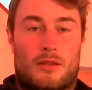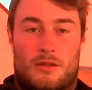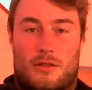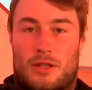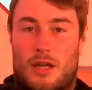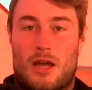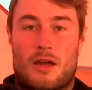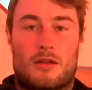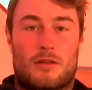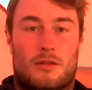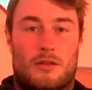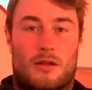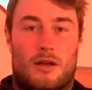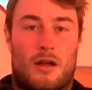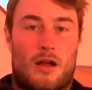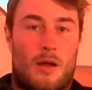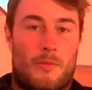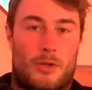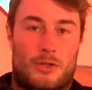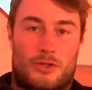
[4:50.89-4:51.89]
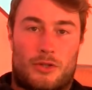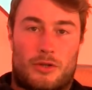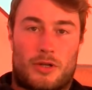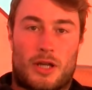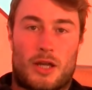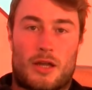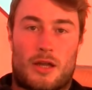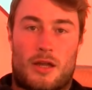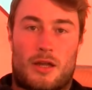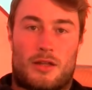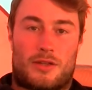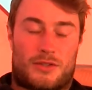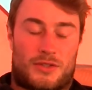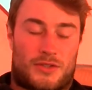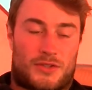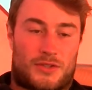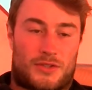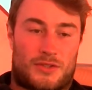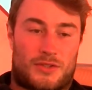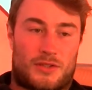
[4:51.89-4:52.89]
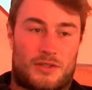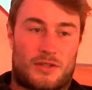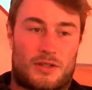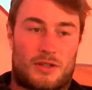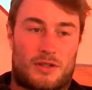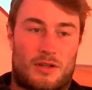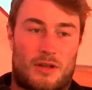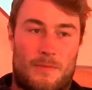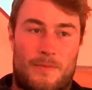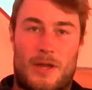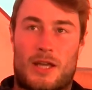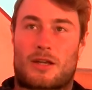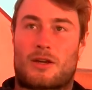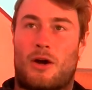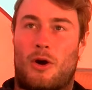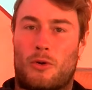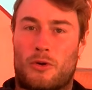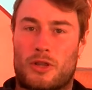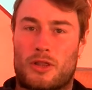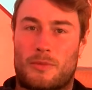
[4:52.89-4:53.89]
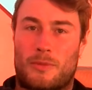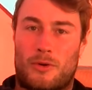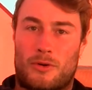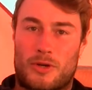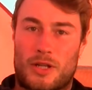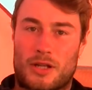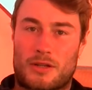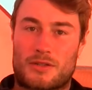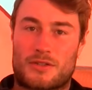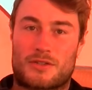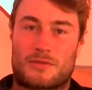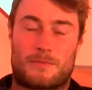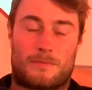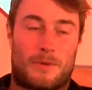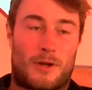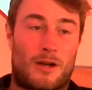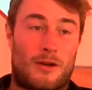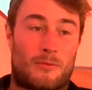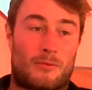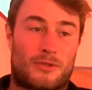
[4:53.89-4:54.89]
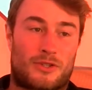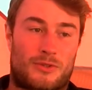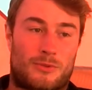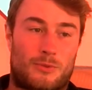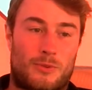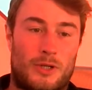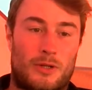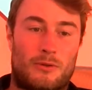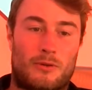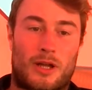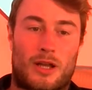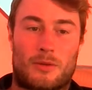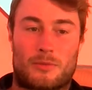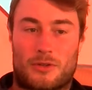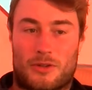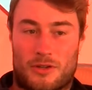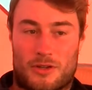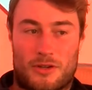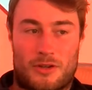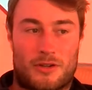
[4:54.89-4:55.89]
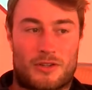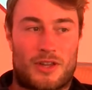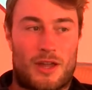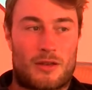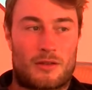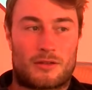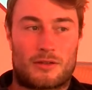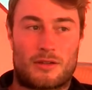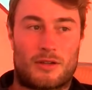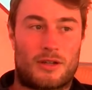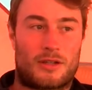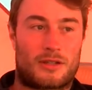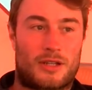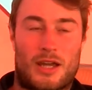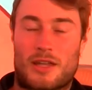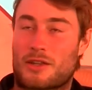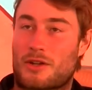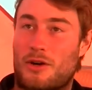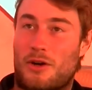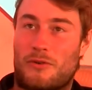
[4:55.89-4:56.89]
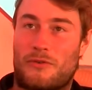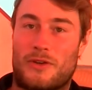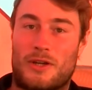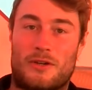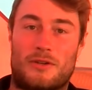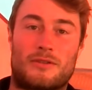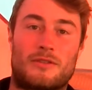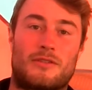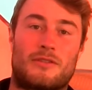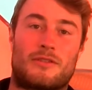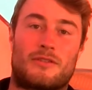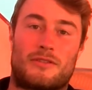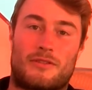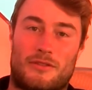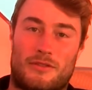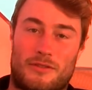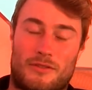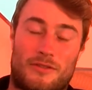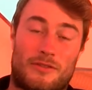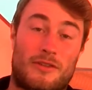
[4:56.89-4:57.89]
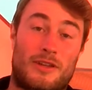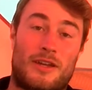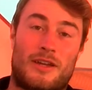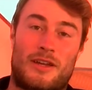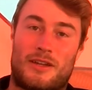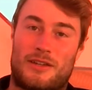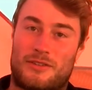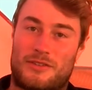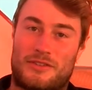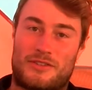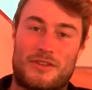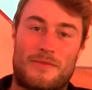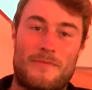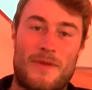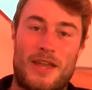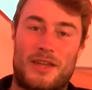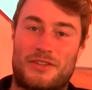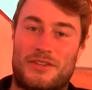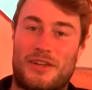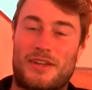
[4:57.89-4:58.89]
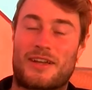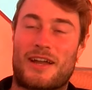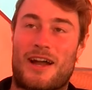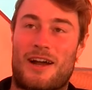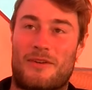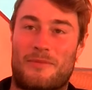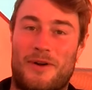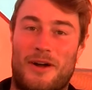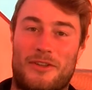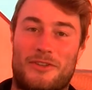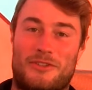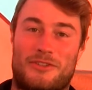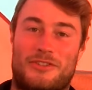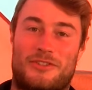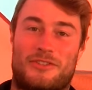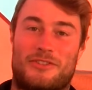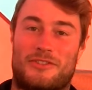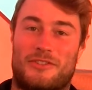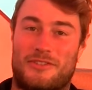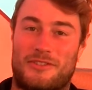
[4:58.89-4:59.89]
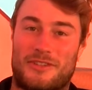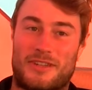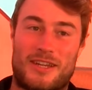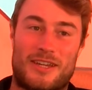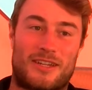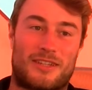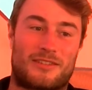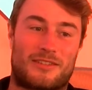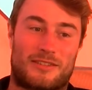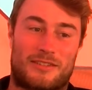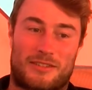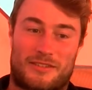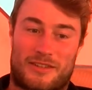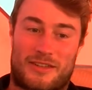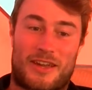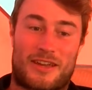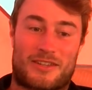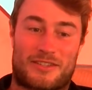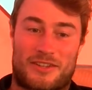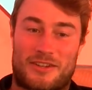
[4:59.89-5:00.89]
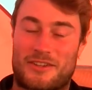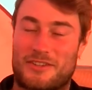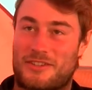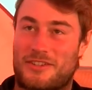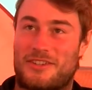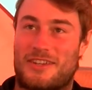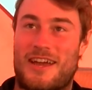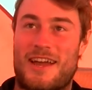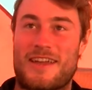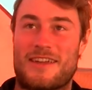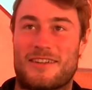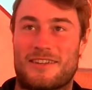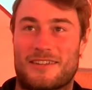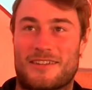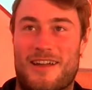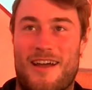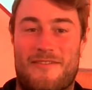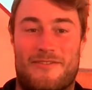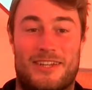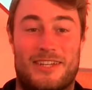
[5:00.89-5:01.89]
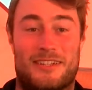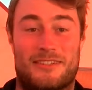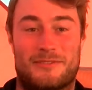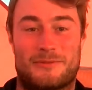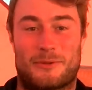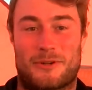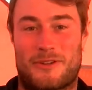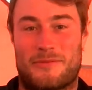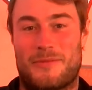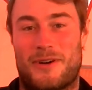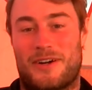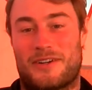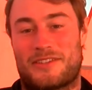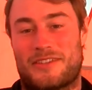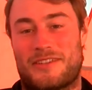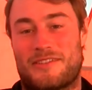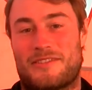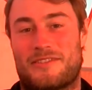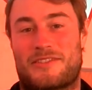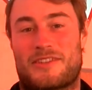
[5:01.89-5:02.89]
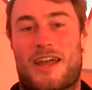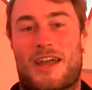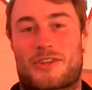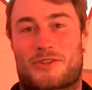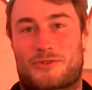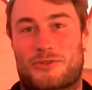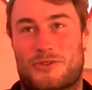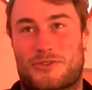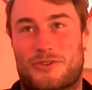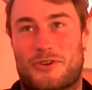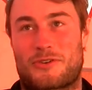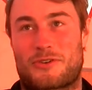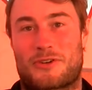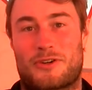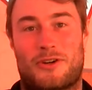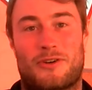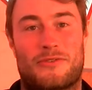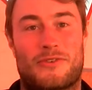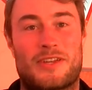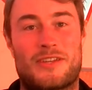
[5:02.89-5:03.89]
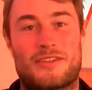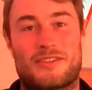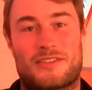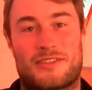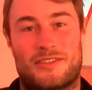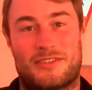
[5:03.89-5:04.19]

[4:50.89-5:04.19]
Yeah, I'm enjoying it. It's a bit cold in the mornings, but once we all get up to the cook tent and get the coffee on, it's amazing how much it kickstarts your day, having one of Martin's extra strong coffees